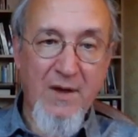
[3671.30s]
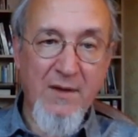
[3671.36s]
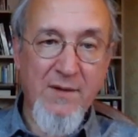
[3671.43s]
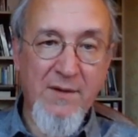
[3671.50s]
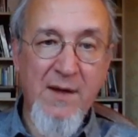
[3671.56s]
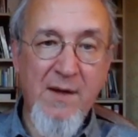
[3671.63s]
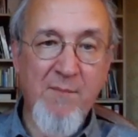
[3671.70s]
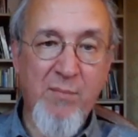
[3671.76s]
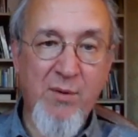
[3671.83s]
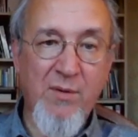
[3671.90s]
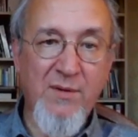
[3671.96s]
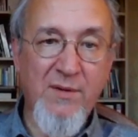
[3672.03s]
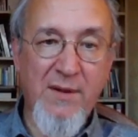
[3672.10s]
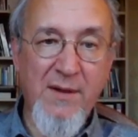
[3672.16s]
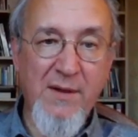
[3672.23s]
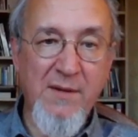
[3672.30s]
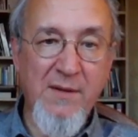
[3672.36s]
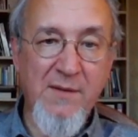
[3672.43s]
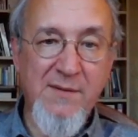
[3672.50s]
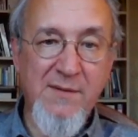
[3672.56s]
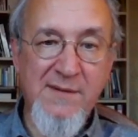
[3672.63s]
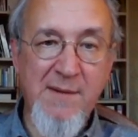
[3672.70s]
They brought
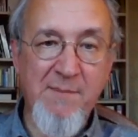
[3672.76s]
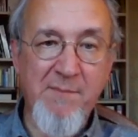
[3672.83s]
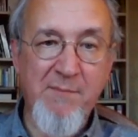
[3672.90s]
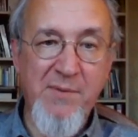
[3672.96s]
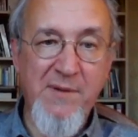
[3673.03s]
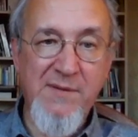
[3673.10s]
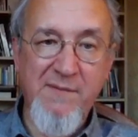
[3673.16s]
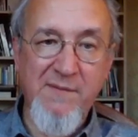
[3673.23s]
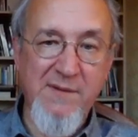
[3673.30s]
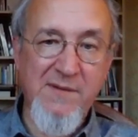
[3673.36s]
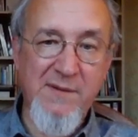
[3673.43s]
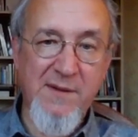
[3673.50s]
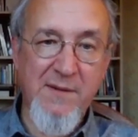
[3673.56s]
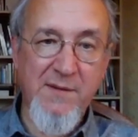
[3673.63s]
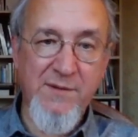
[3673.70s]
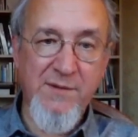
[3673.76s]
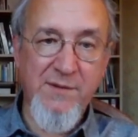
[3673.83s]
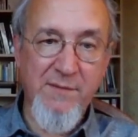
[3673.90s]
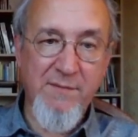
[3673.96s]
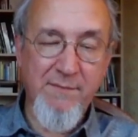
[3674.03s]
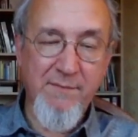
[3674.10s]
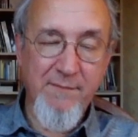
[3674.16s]
in some bits of this tradition.